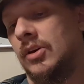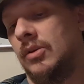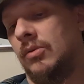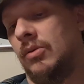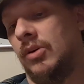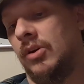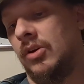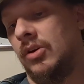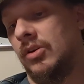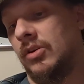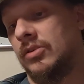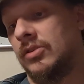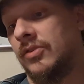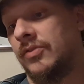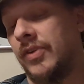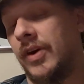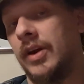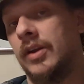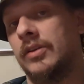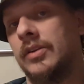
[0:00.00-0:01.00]
Well, as a
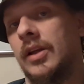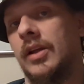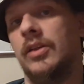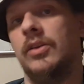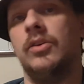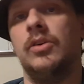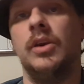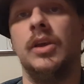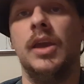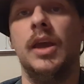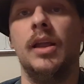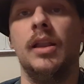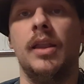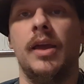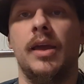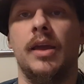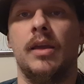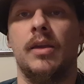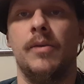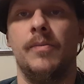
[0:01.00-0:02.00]
fighter talent, you could get,
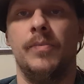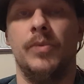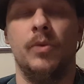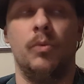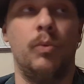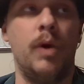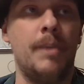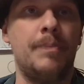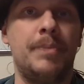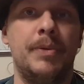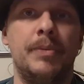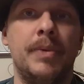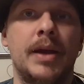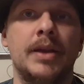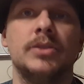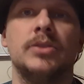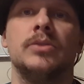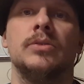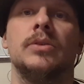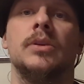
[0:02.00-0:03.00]
like, weapon
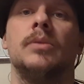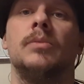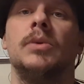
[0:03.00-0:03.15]
mastery.